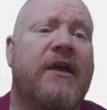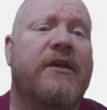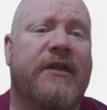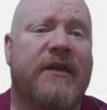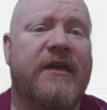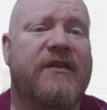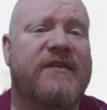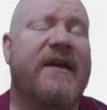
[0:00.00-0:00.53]
You
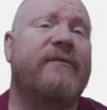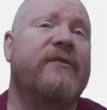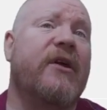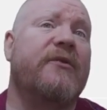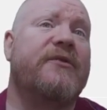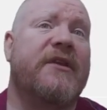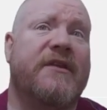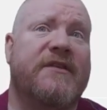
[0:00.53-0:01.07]
need to
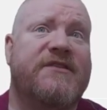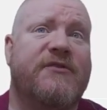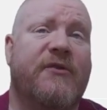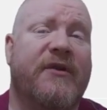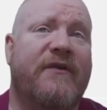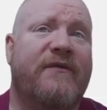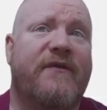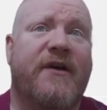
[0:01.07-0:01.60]
download it and
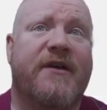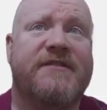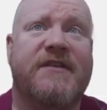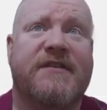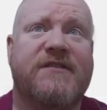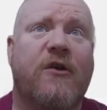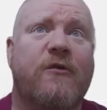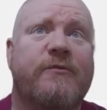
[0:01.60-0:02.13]
install it first.
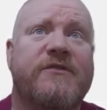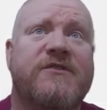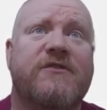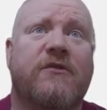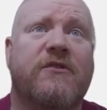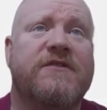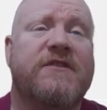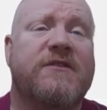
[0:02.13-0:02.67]
It's open
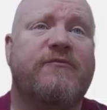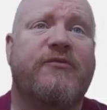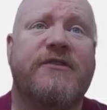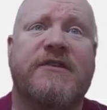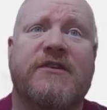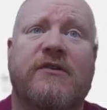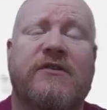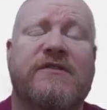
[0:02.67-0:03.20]
source. It's
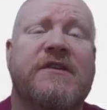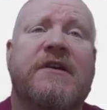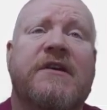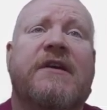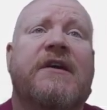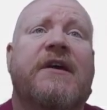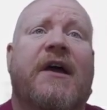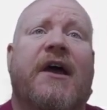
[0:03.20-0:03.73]
pretty good.
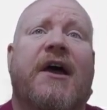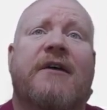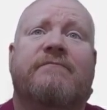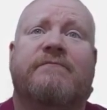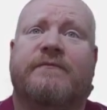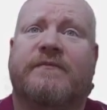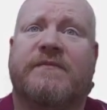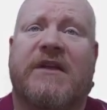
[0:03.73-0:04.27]

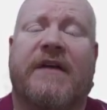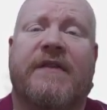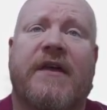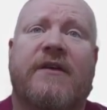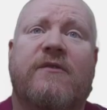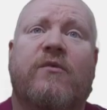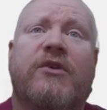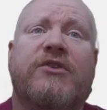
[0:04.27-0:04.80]
And
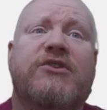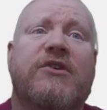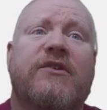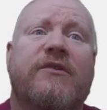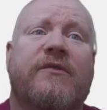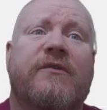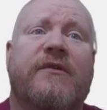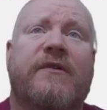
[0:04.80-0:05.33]
then once
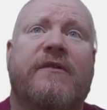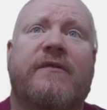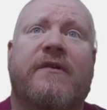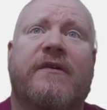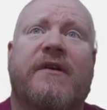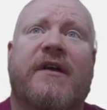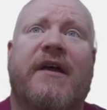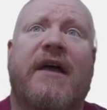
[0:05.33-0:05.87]
you
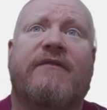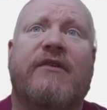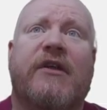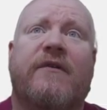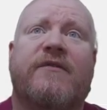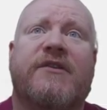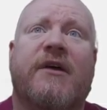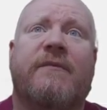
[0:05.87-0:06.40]
have it
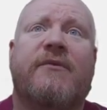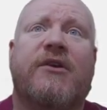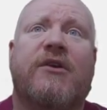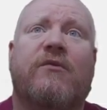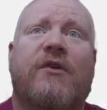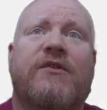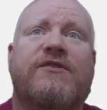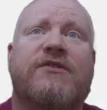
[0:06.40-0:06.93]
loaded up, you
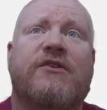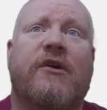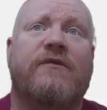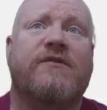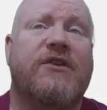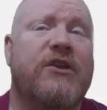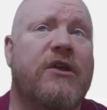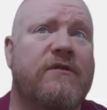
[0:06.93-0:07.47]
want to go
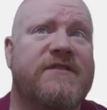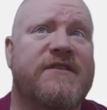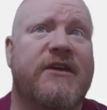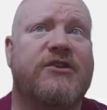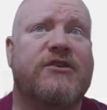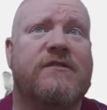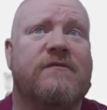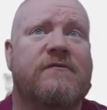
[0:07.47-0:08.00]
to New
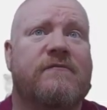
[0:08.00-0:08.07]
Session,